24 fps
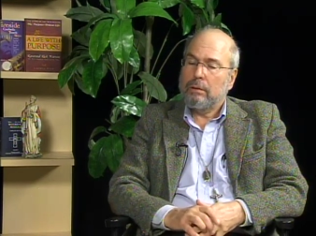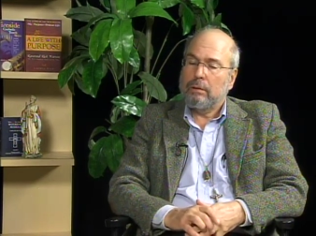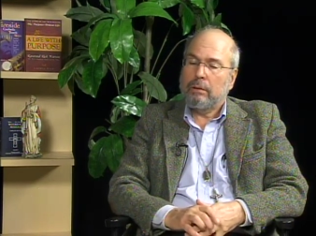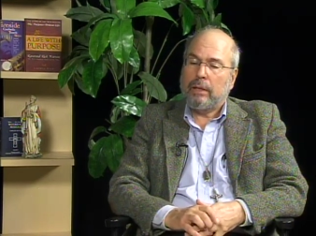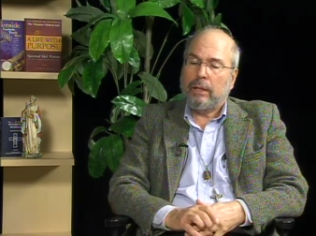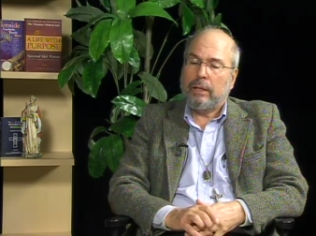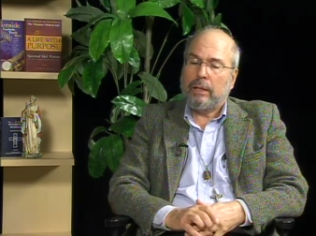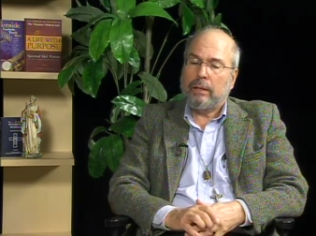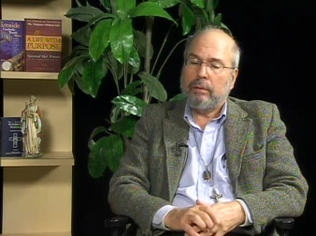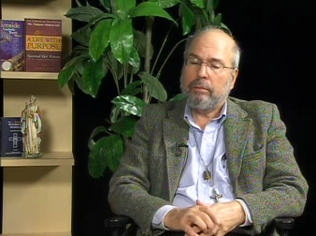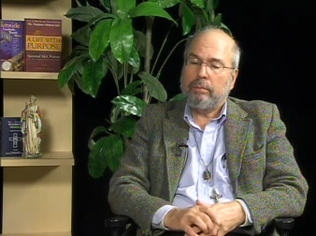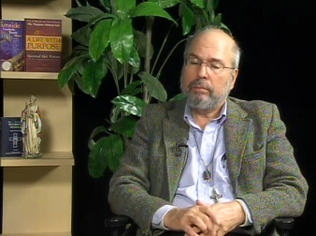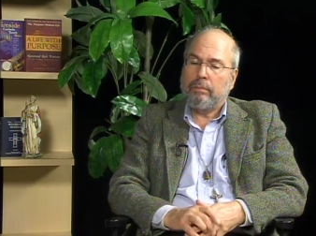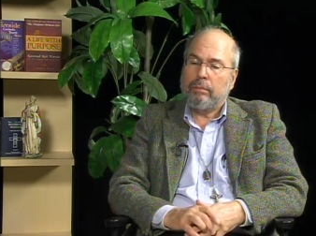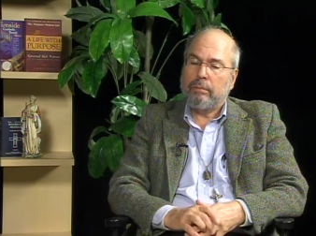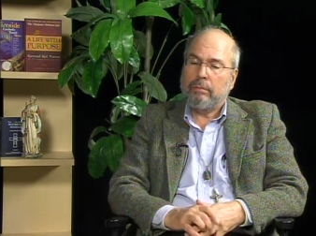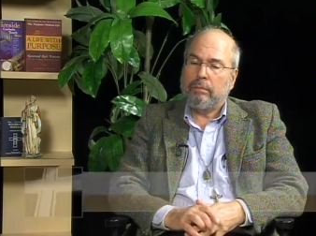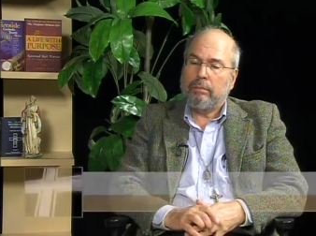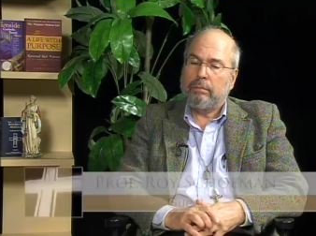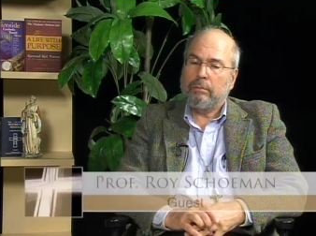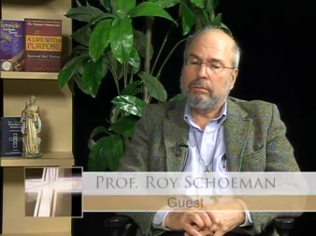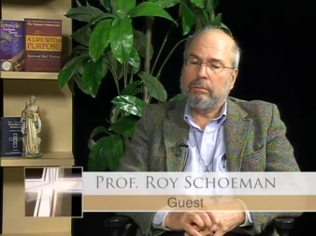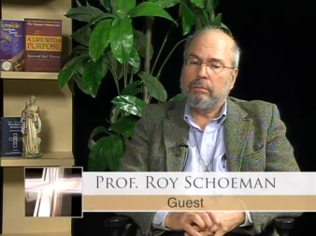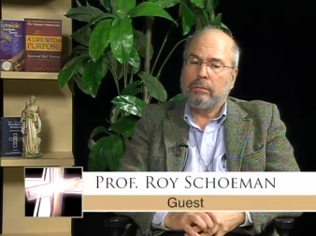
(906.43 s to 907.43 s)
um,
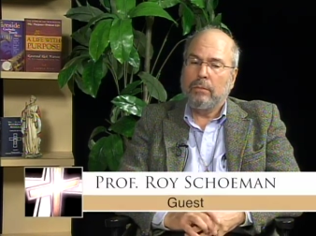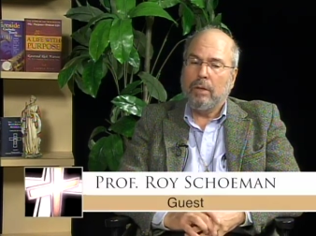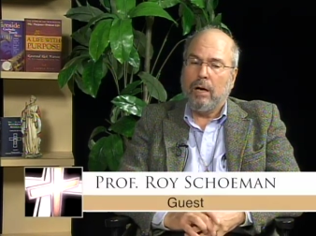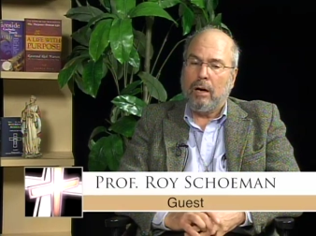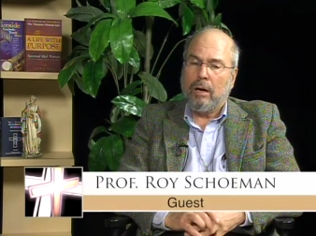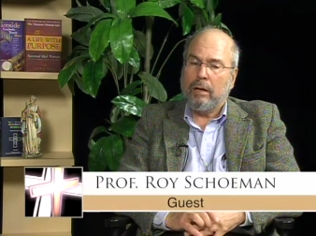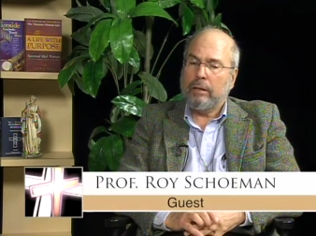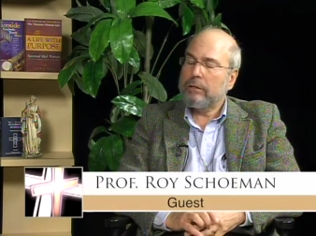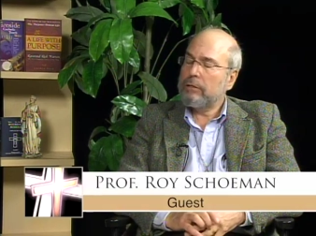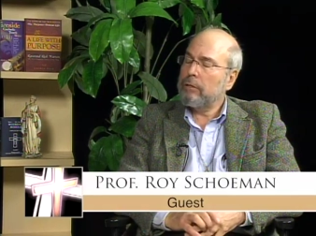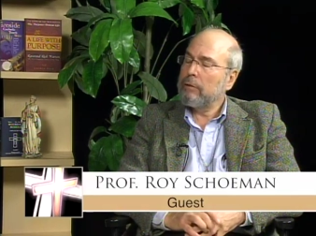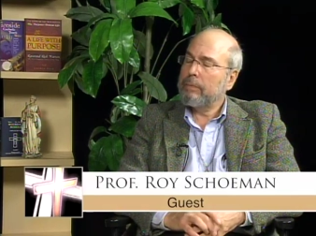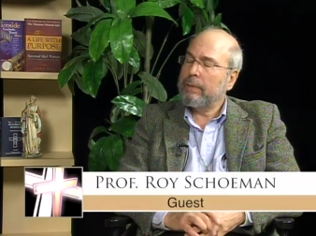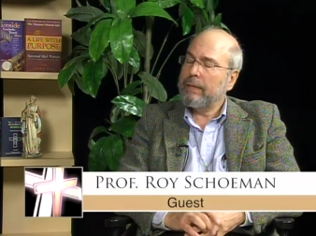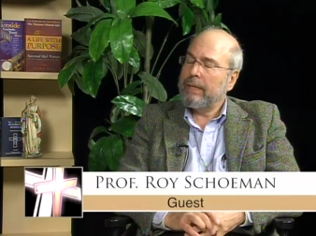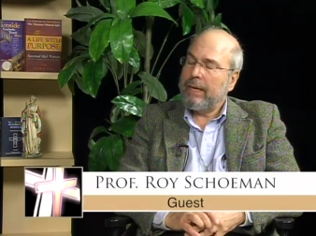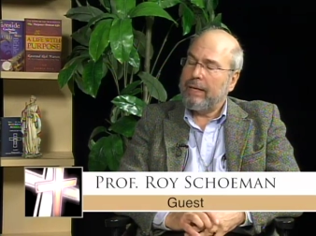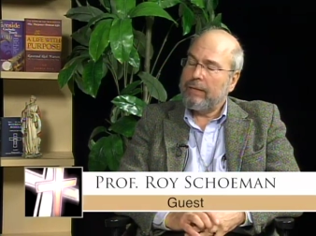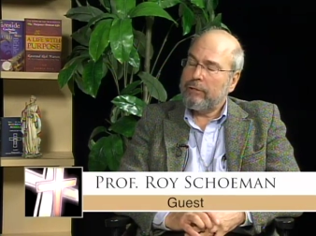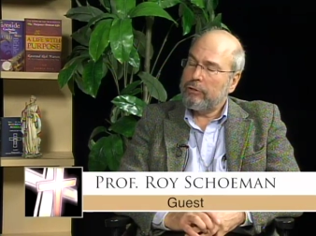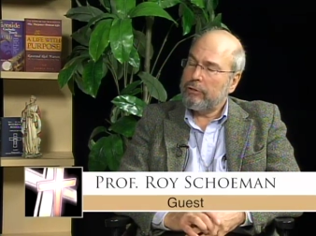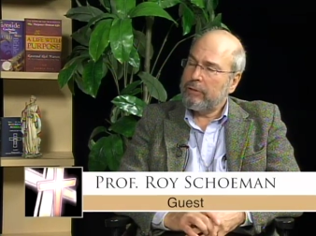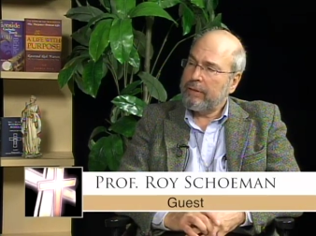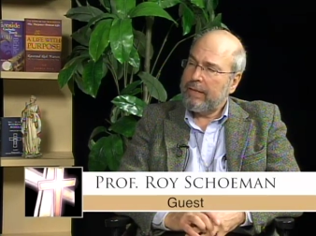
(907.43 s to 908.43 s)
non
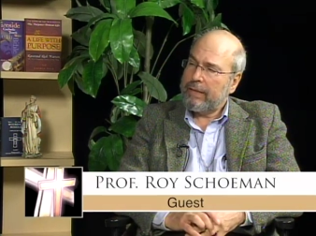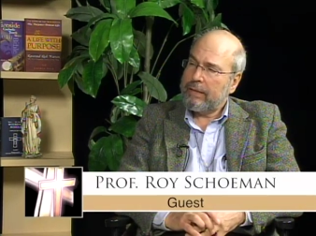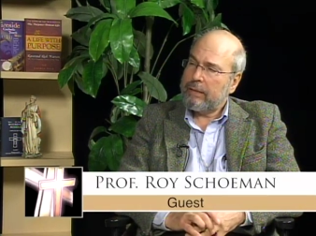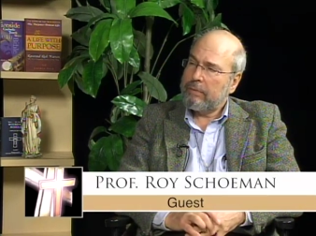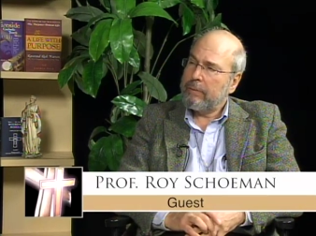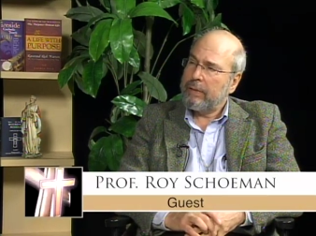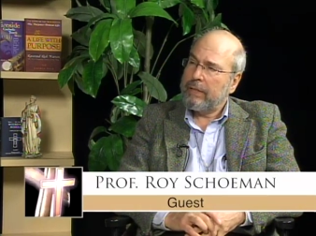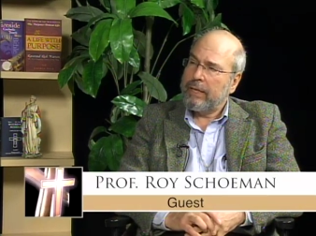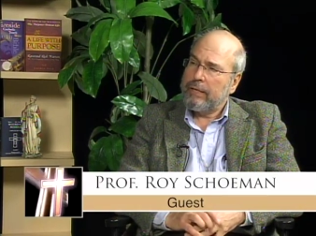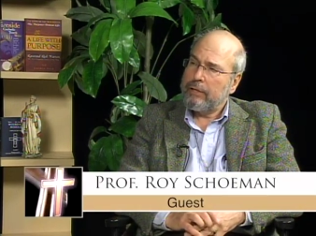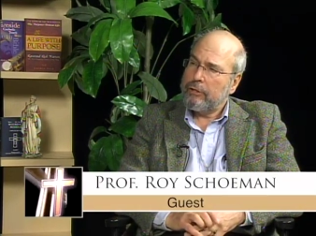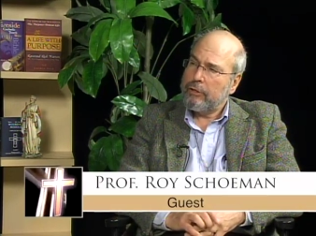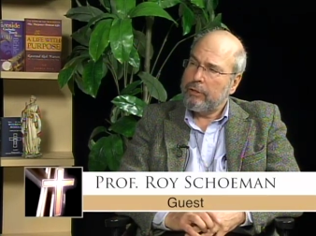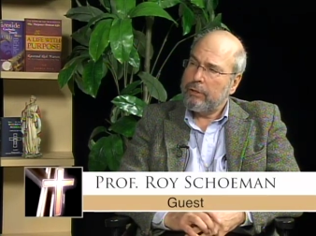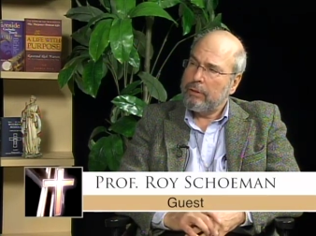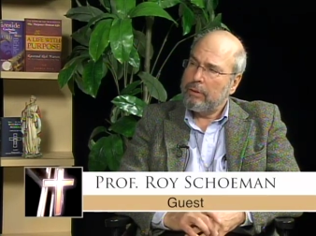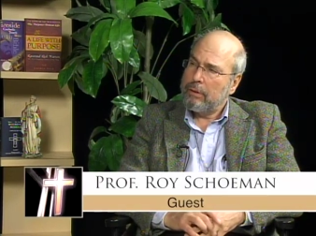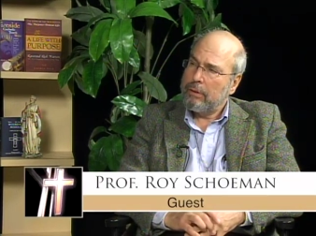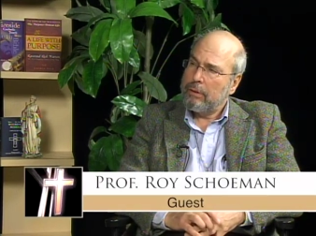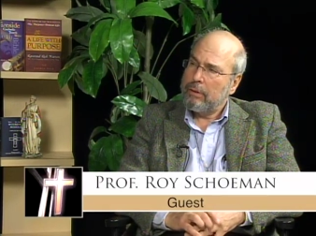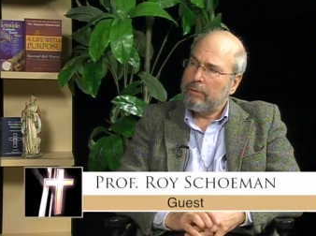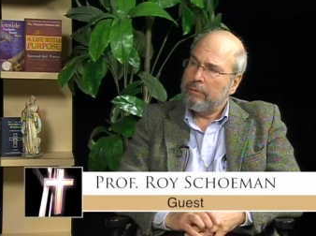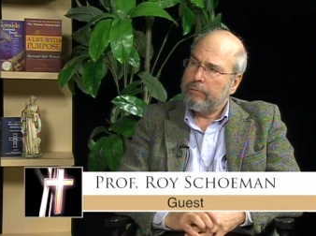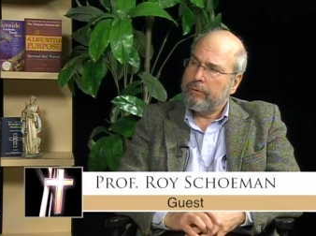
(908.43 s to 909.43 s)
supernatural explanation
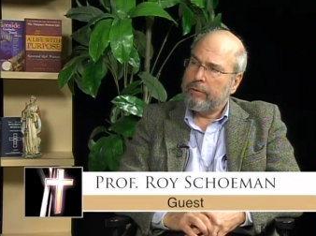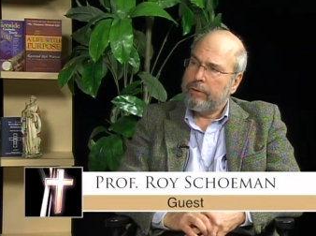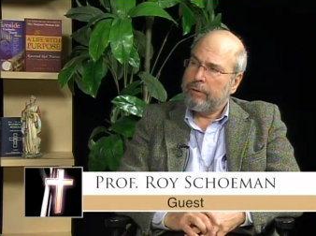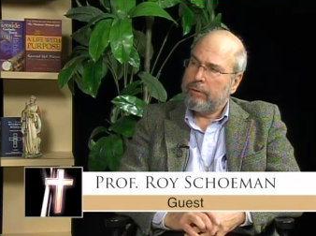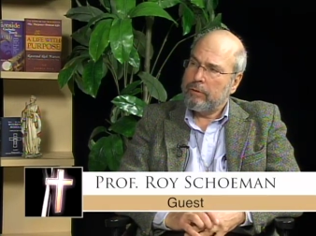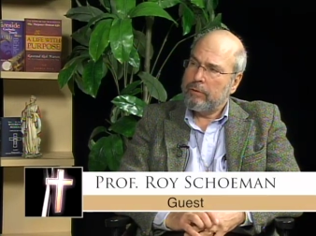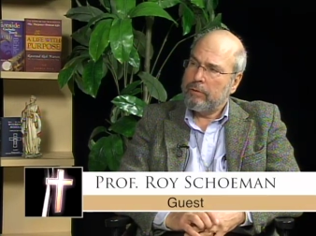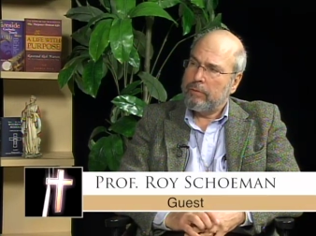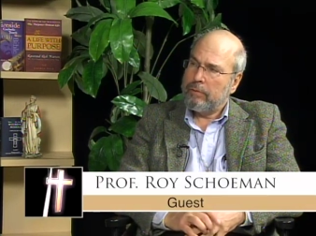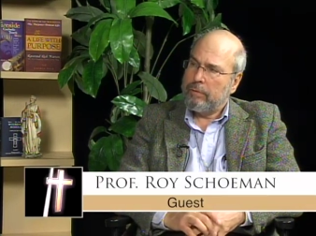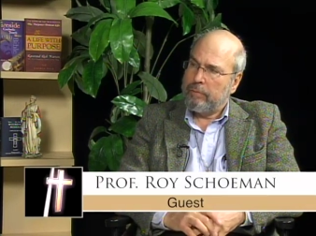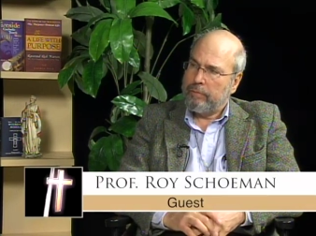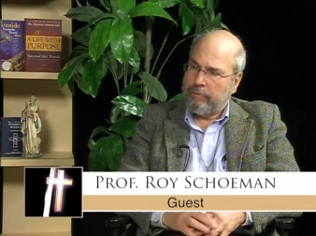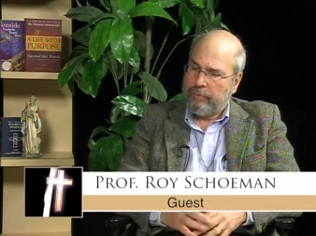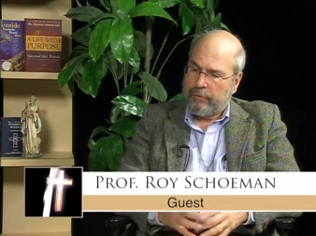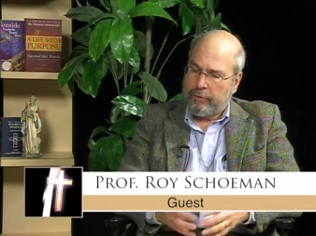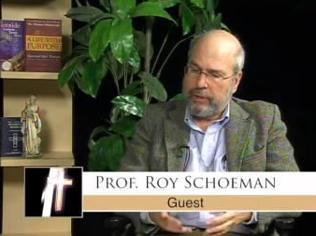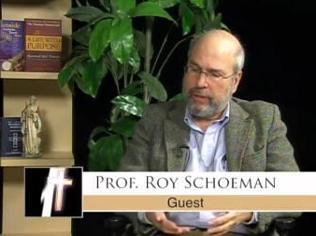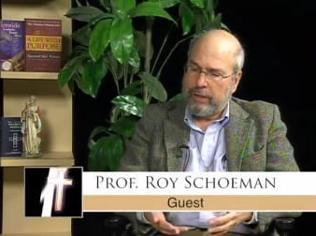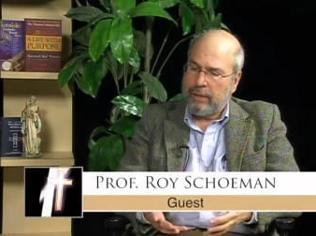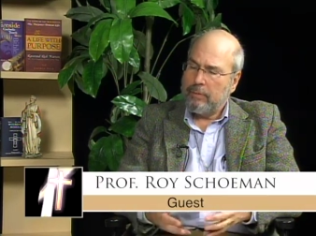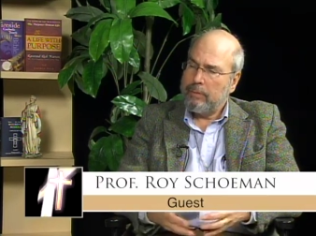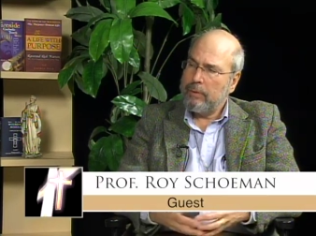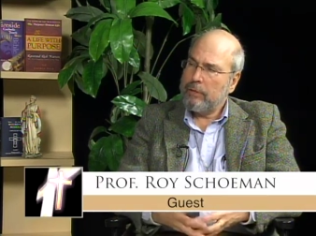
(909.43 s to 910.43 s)
for mm. the hmm. for
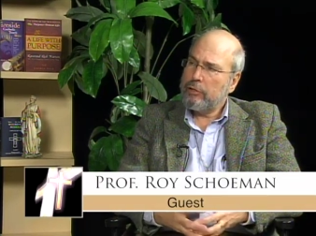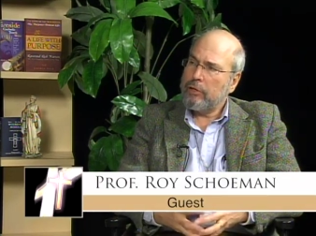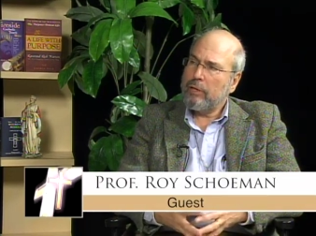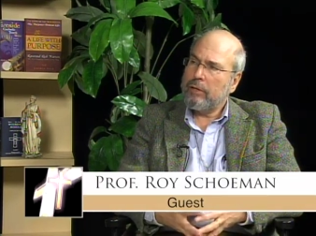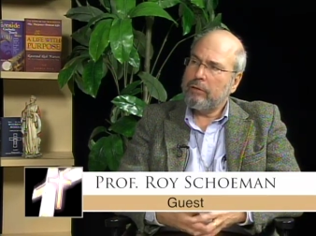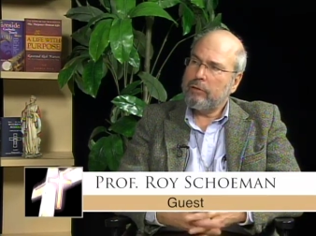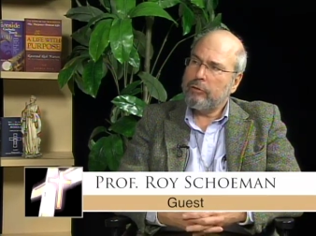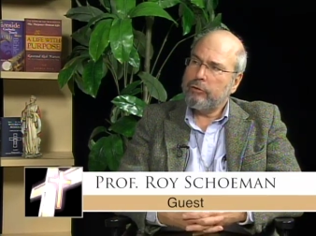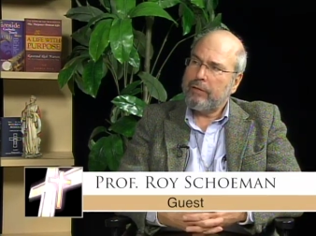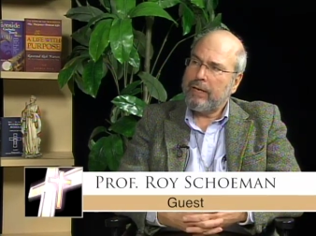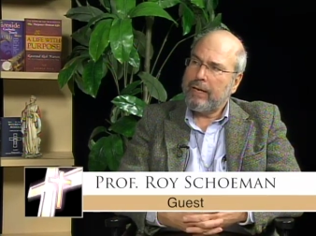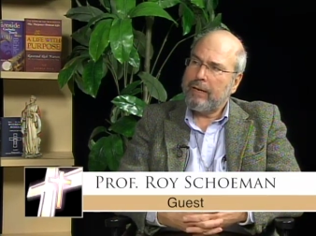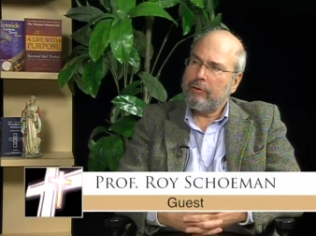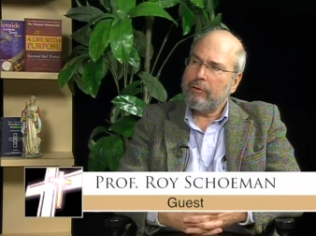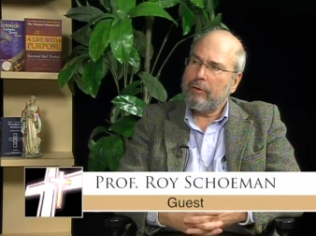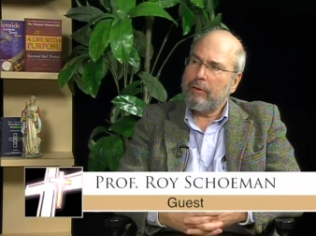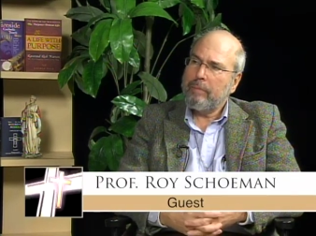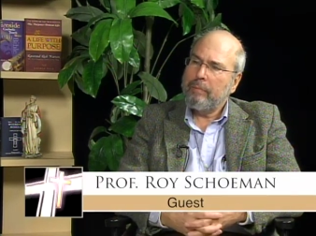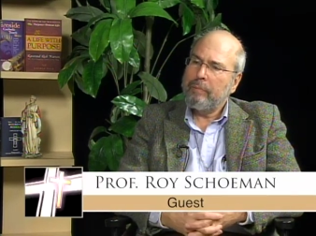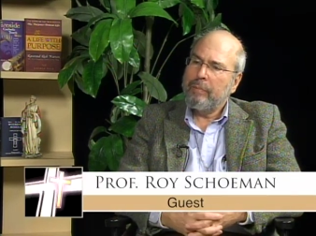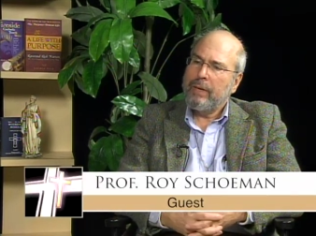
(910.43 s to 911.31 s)
the image on the shroud.